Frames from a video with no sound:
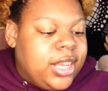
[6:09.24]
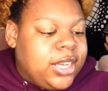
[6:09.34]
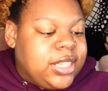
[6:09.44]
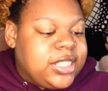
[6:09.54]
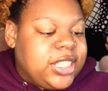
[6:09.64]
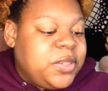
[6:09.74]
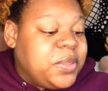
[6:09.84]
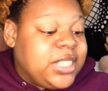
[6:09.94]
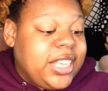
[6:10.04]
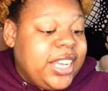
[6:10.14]

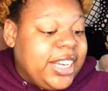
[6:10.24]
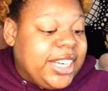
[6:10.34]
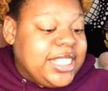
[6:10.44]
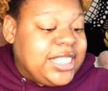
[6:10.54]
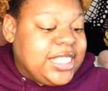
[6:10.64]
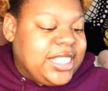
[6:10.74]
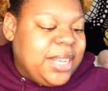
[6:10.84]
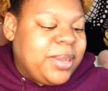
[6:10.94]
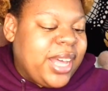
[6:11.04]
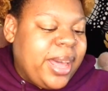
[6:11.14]
Continuously increase the
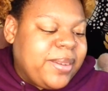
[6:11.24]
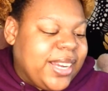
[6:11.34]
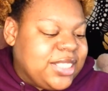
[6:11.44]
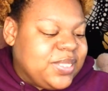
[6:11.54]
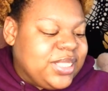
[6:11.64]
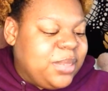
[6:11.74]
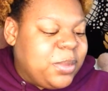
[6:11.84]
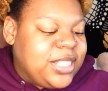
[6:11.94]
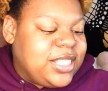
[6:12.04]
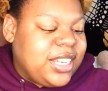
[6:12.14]
steep time gradually
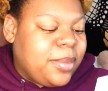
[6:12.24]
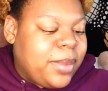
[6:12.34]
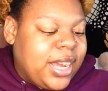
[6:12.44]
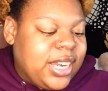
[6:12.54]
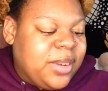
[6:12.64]
based on your body.